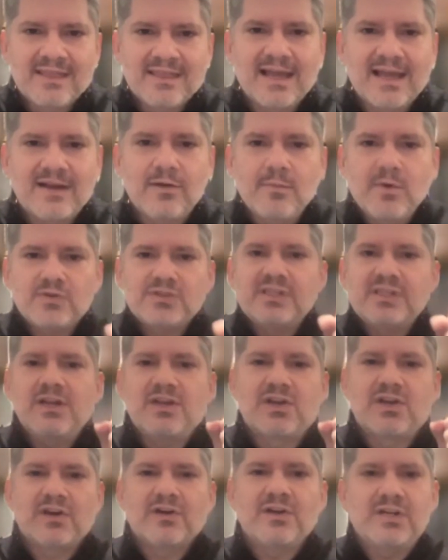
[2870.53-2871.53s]
that almost
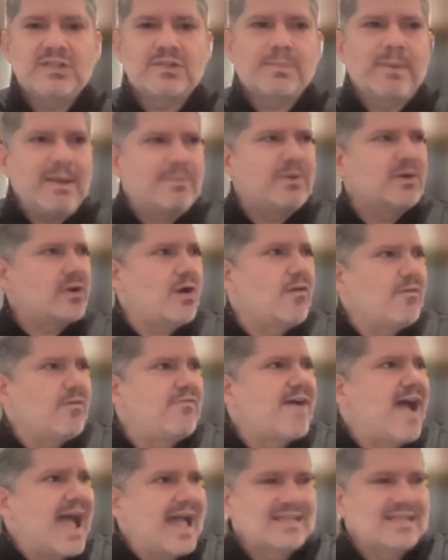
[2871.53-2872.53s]
encourage people to go
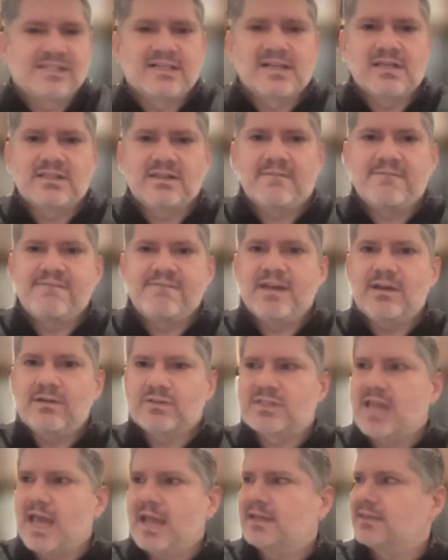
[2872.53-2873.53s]
fast because it
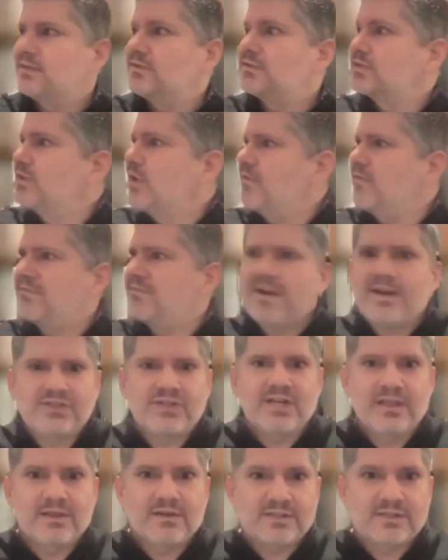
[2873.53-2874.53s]
feels like there's no friction.